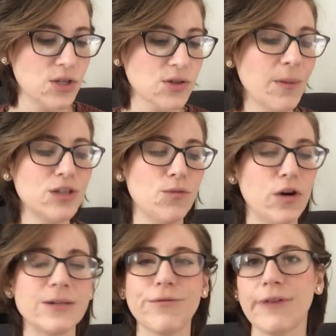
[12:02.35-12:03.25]
So much of
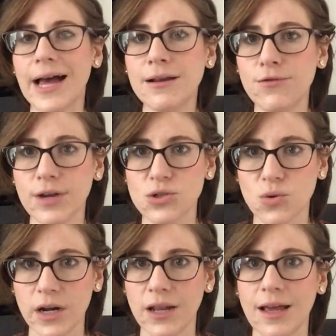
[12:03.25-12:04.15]
what defined
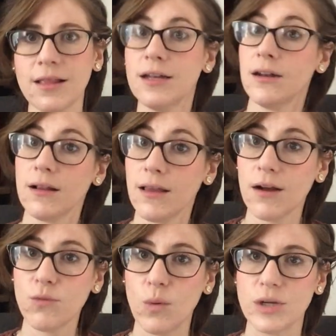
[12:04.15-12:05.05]
Victorian England and a
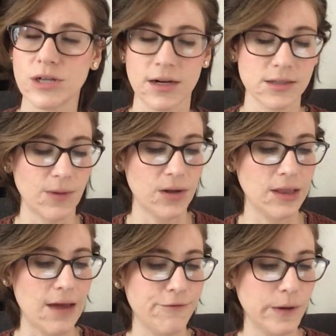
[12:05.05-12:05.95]
lot of what we talked
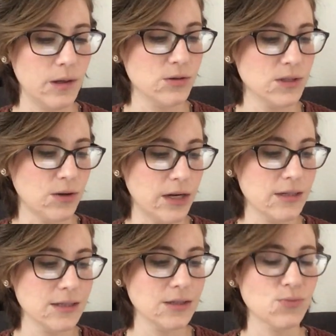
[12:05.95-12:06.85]
about in that video
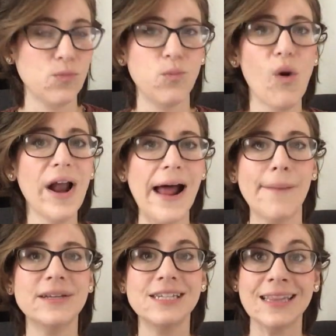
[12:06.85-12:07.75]
series is what
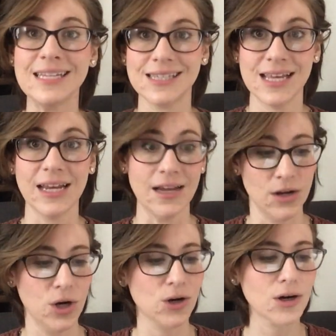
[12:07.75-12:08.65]
happened in the city
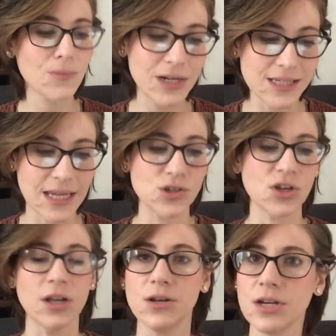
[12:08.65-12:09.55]

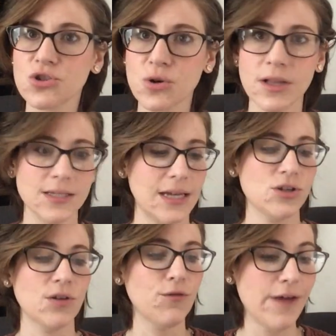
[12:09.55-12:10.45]
urbanization,
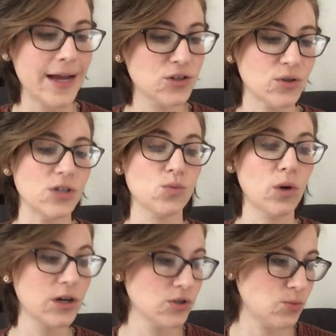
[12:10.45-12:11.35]
industrialization, factories,
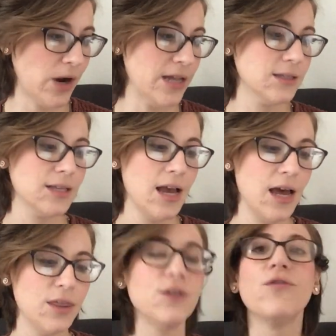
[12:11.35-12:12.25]
workers' rights,
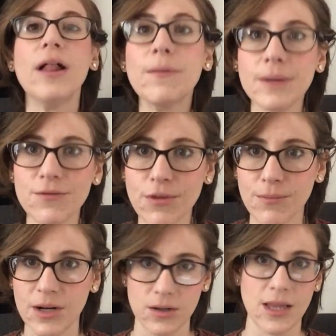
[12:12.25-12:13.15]
the development of the
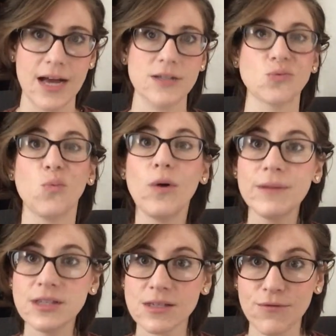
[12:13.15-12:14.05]
middle class,
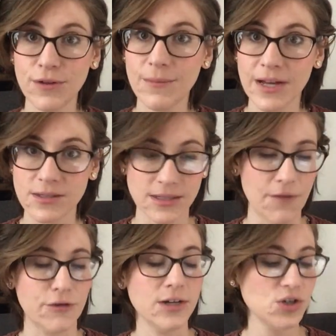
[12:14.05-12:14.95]
women, female
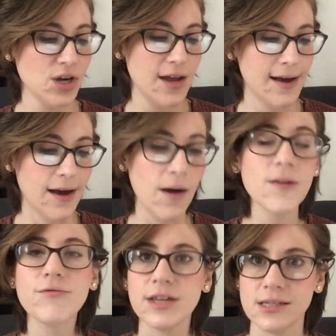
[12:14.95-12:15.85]
suffrage,
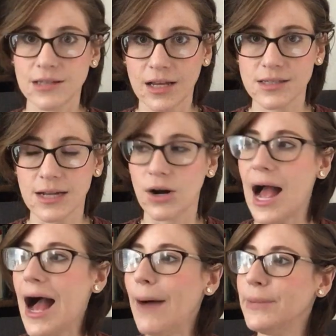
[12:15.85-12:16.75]
all of these things that are
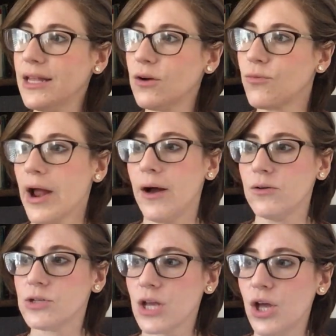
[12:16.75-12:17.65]
happening
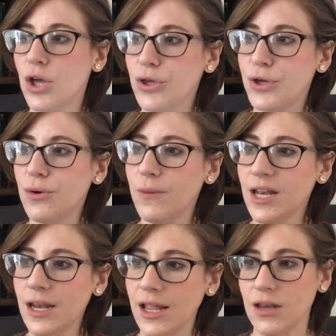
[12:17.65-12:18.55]
around
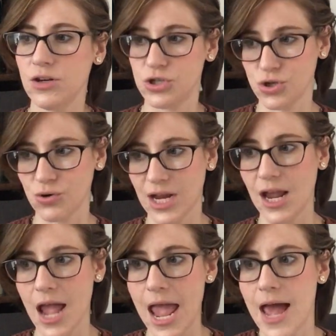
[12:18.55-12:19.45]
human
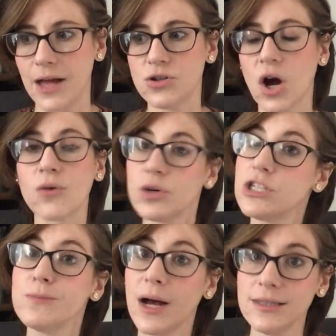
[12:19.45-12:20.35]
industry and our
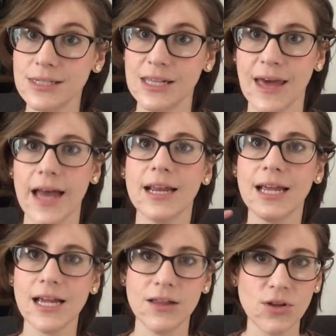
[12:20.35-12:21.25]
response to that
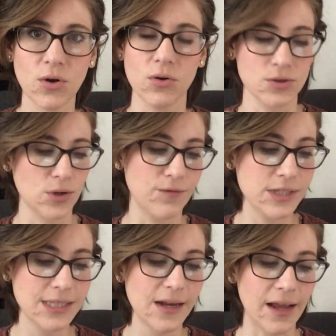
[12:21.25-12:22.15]
in the culture of
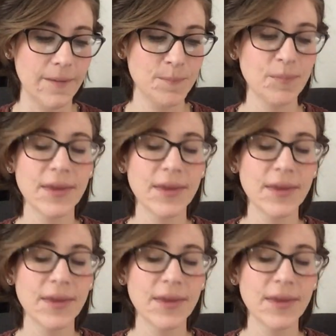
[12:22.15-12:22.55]
a city.